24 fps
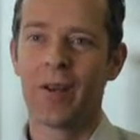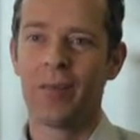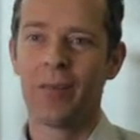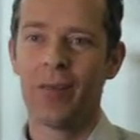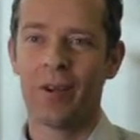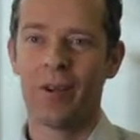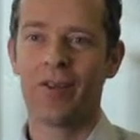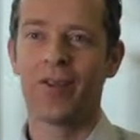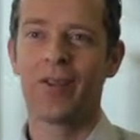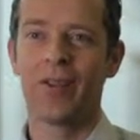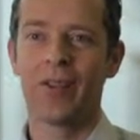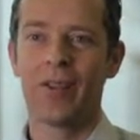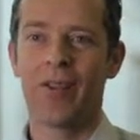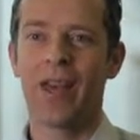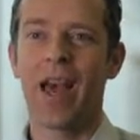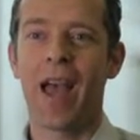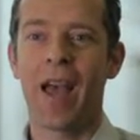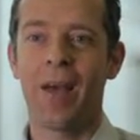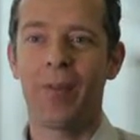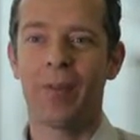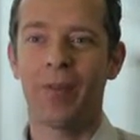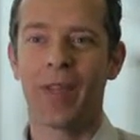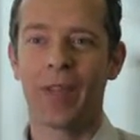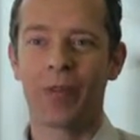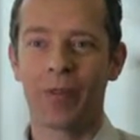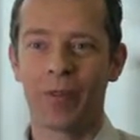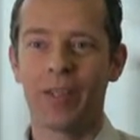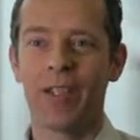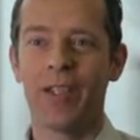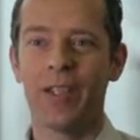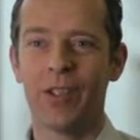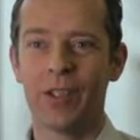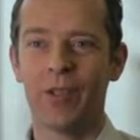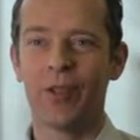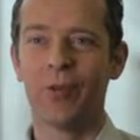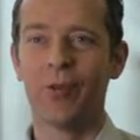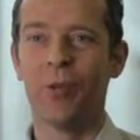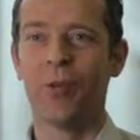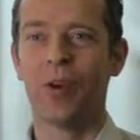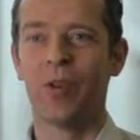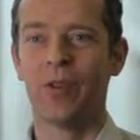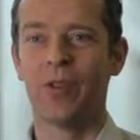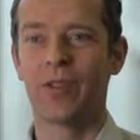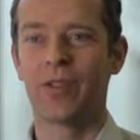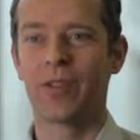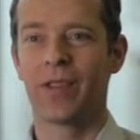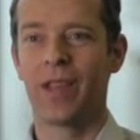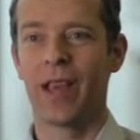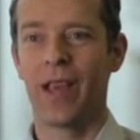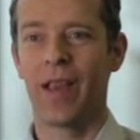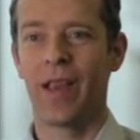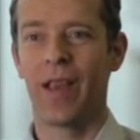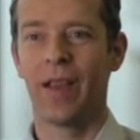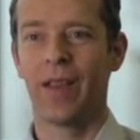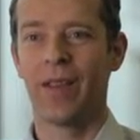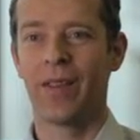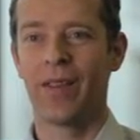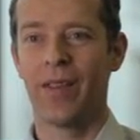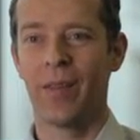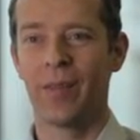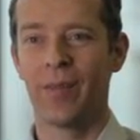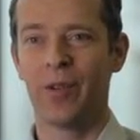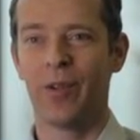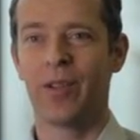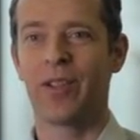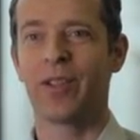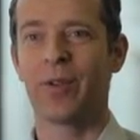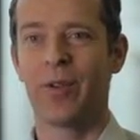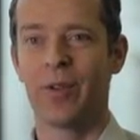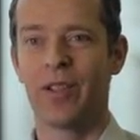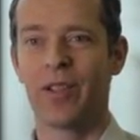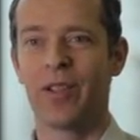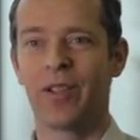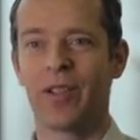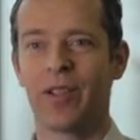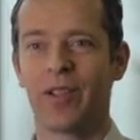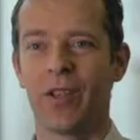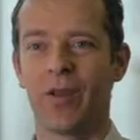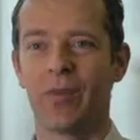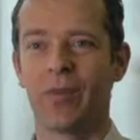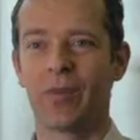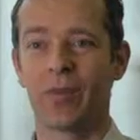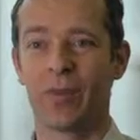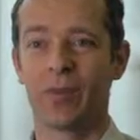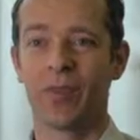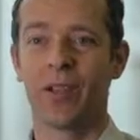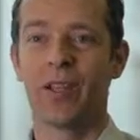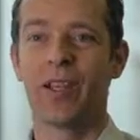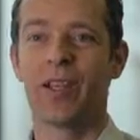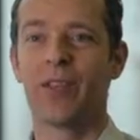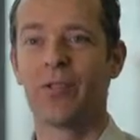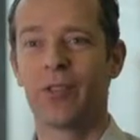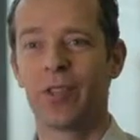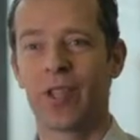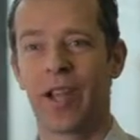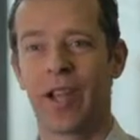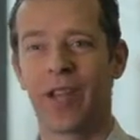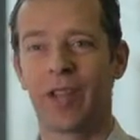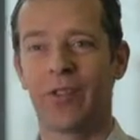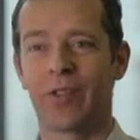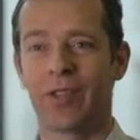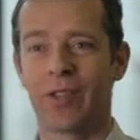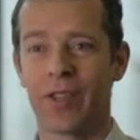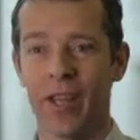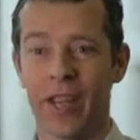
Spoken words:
But for them, they really do want their music to be consumed through the legal channels.